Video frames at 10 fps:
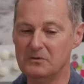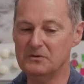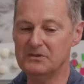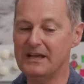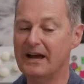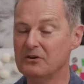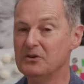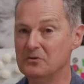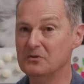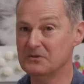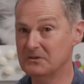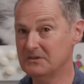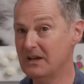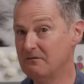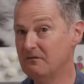you can see how cuteness
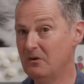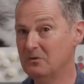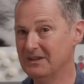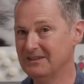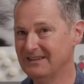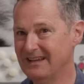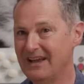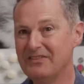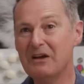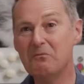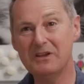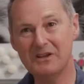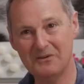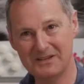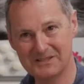is unfolding. And then we
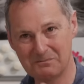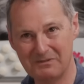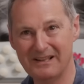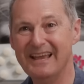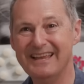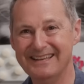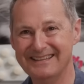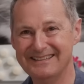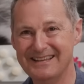go and explain it